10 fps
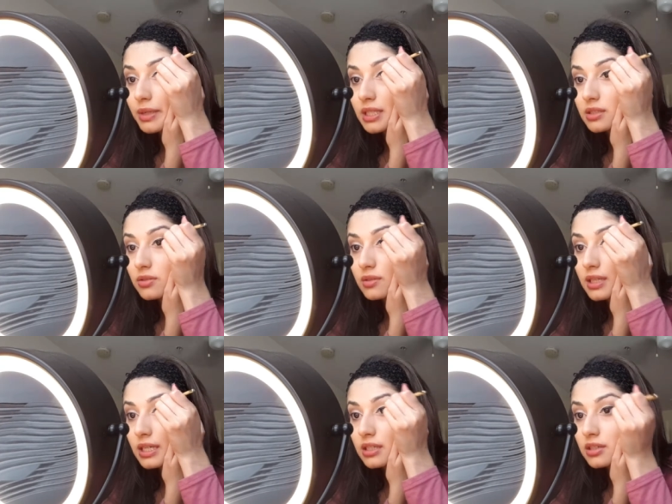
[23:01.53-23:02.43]
pencil
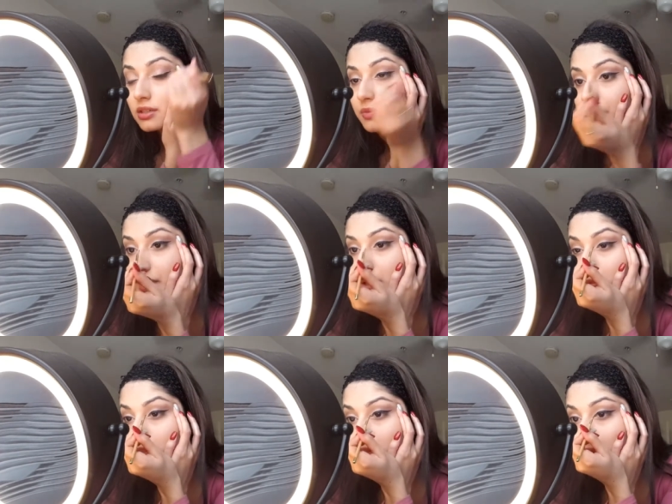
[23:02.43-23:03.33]
liner. I
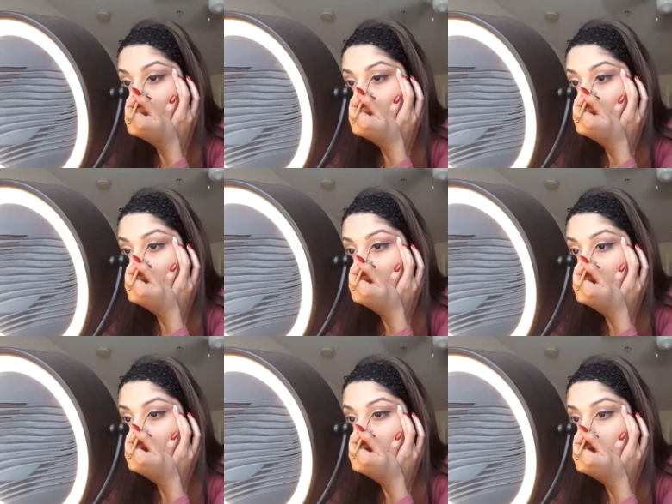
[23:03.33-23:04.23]
was totally
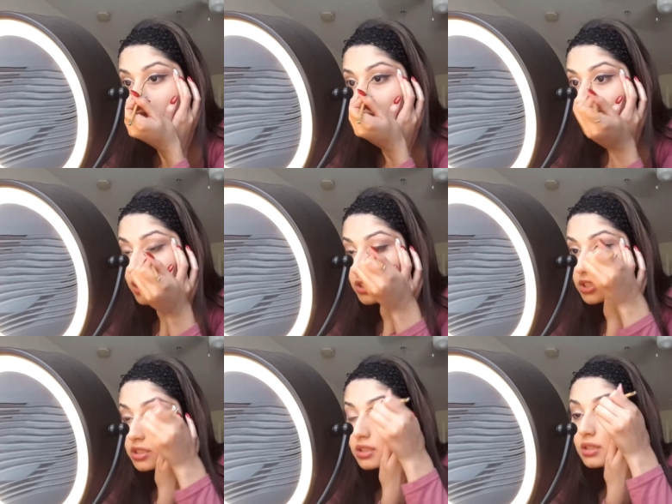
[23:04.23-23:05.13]
against a
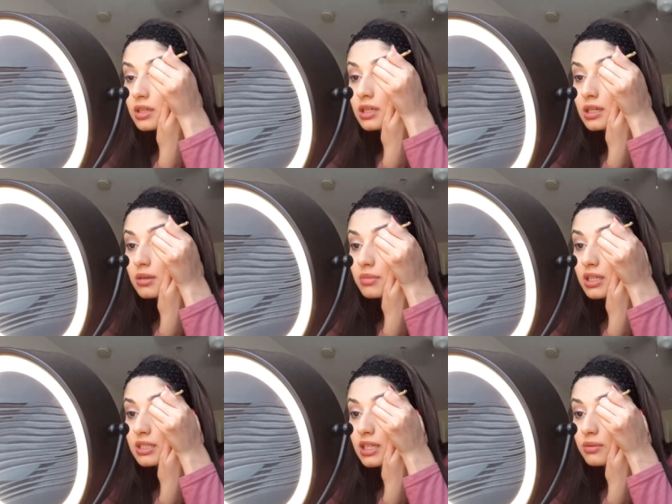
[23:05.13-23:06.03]
brush
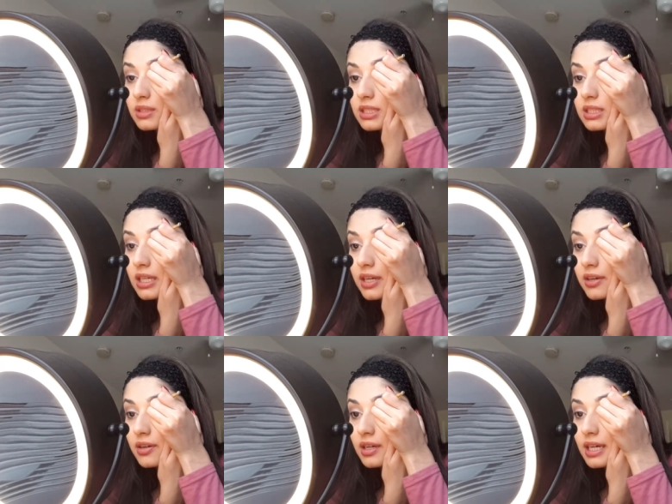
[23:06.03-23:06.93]
because I was scared.